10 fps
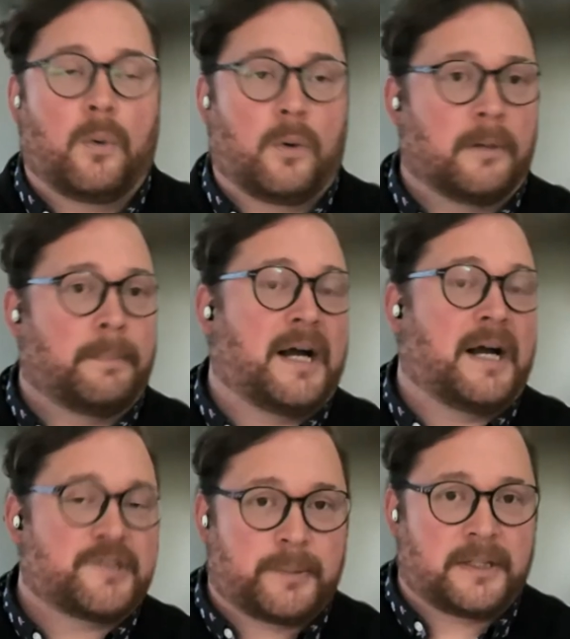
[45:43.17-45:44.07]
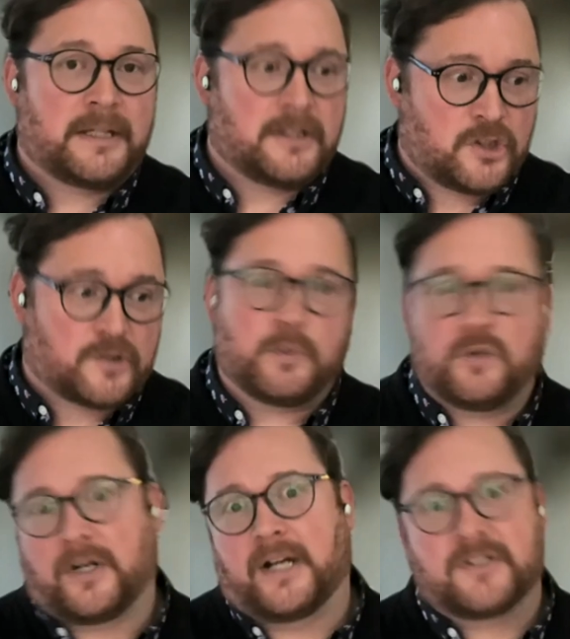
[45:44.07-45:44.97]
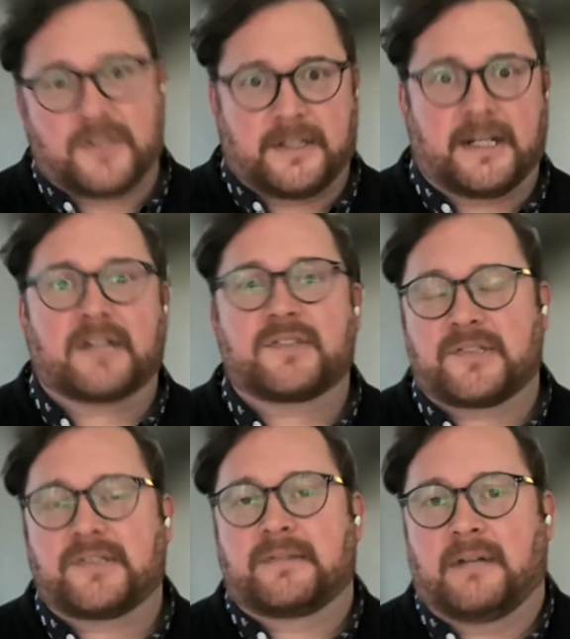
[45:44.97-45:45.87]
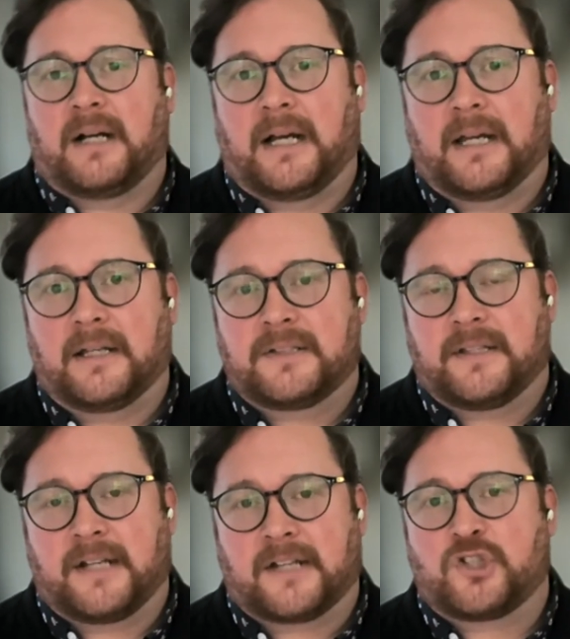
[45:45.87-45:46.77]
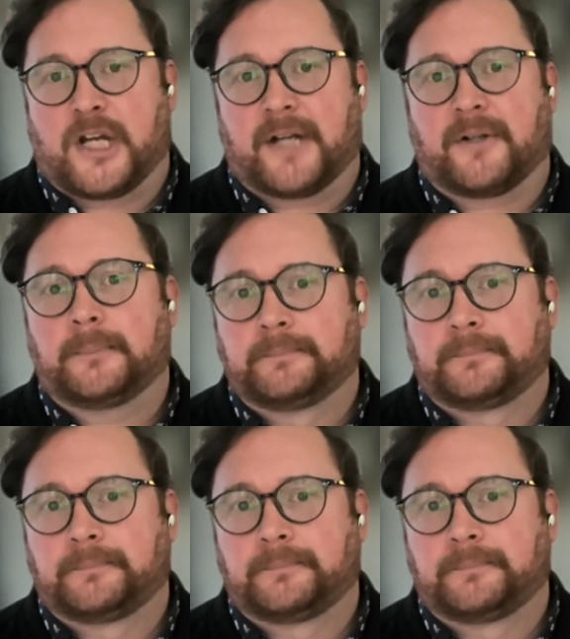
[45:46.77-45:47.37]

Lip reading: or possibly to just move on to the next channel.